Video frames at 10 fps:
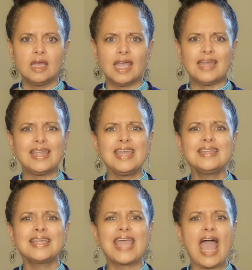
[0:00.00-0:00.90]
and
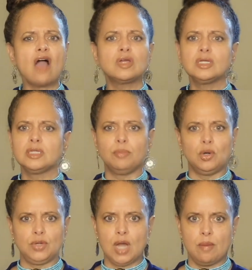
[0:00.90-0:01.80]

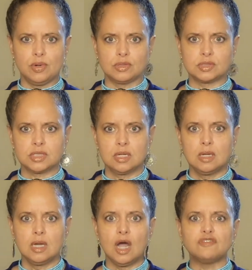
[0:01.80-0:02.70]
incalculable numbers
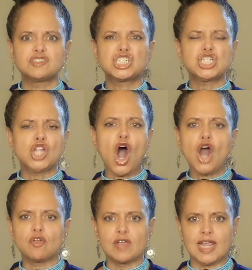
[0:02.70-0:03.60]
of
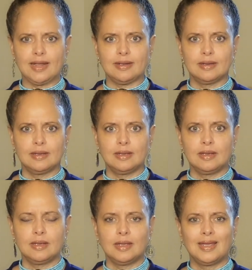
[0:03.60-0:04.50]
slaughtering,
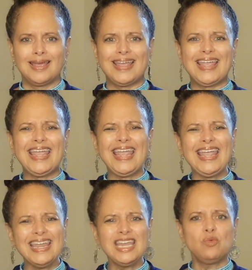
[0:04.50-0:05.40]

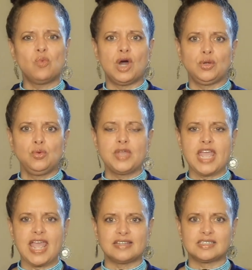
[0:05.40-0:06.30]
anyone who
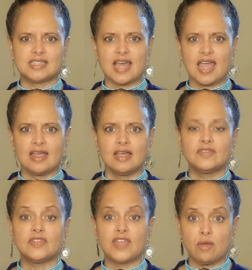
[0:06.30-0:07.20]
can't say
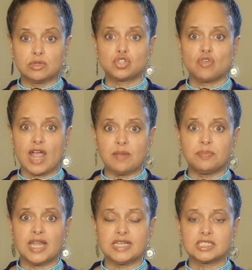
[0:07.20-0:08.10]
that they would trade
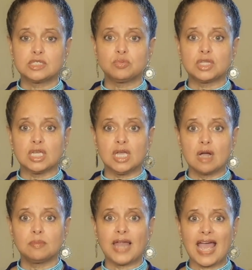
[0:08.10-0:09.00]
places with a
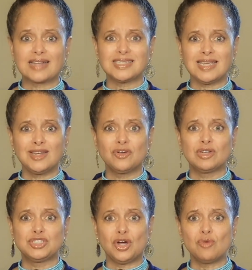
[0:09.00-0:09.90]
young black teen or
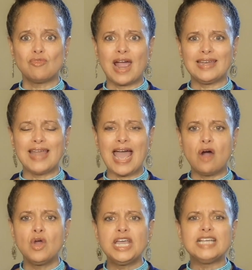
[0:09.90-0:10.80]
adult right
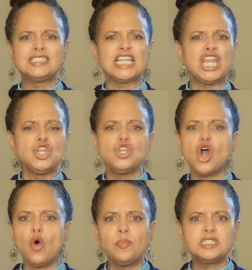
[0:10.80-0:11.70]
now is in
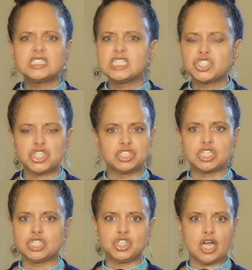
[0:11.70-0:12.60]
no position
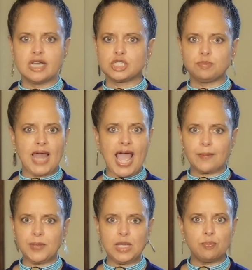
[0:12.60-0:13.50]
to judge
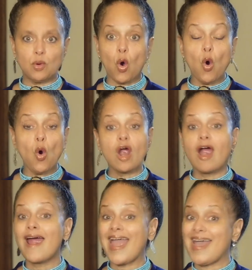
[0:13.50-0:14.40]
black people or
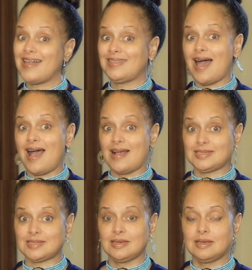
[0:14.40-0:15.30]
our allies